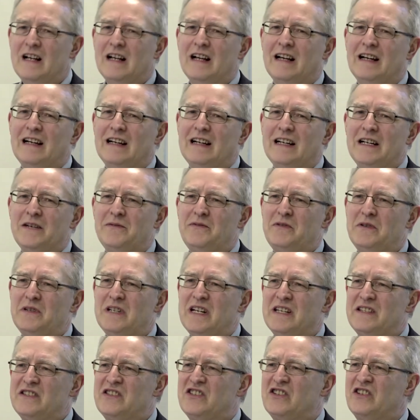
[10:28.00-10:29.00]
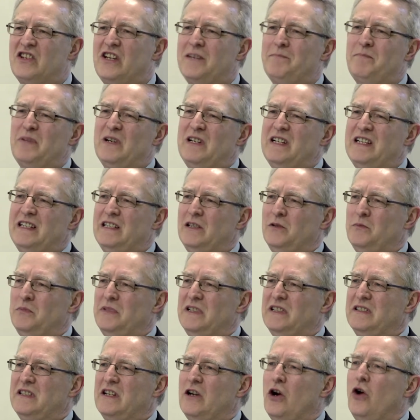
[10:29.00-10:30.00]
Uh, if you then skip a little
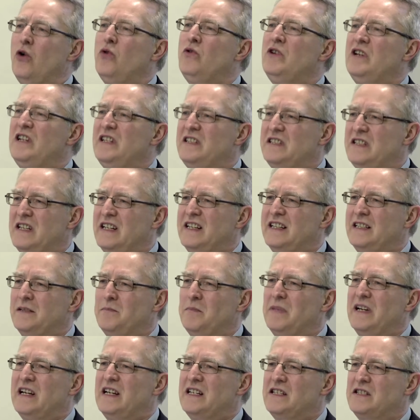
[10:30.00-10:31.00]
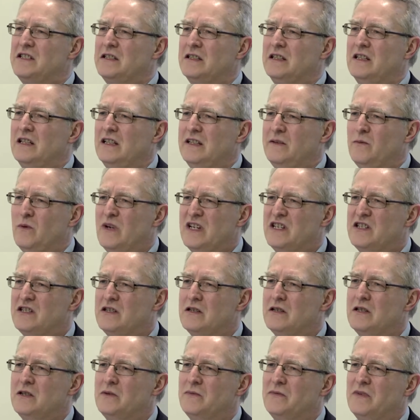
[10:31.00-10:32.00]
bit and only take basically
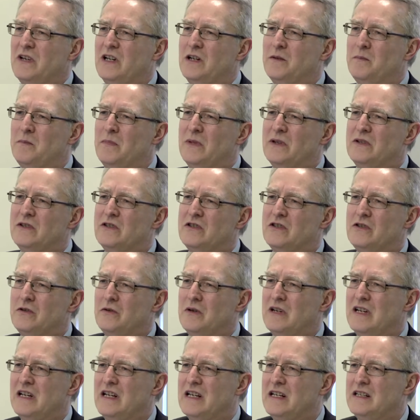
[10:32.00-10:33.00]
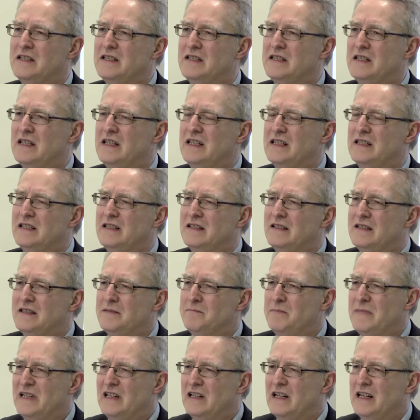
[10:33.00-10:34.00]
Western developments, you had in the
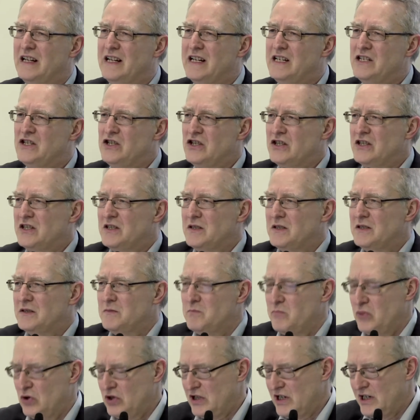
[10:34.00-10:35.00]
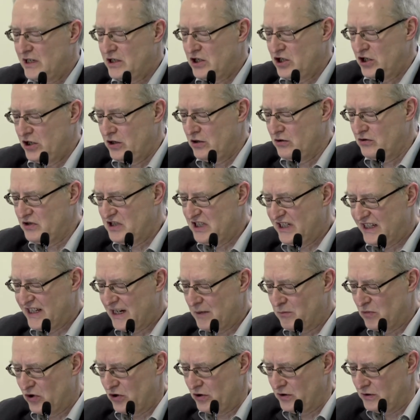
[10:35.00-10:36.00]
Middle Ages Boccaccio's
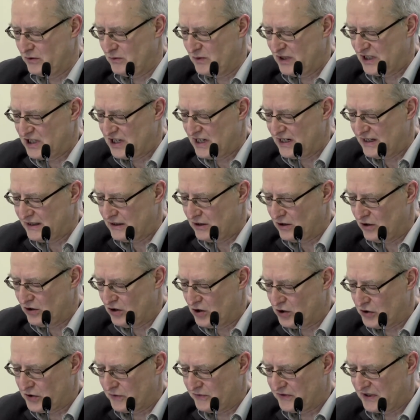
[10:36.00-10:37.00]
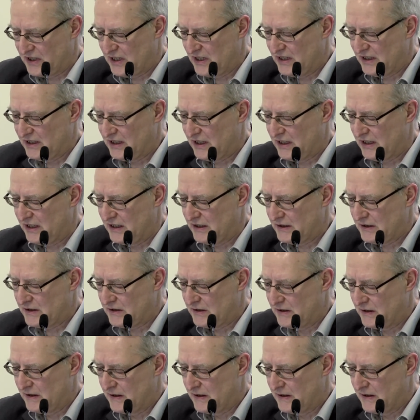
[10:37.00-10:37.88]
Decameron, which had a lot of kink in it.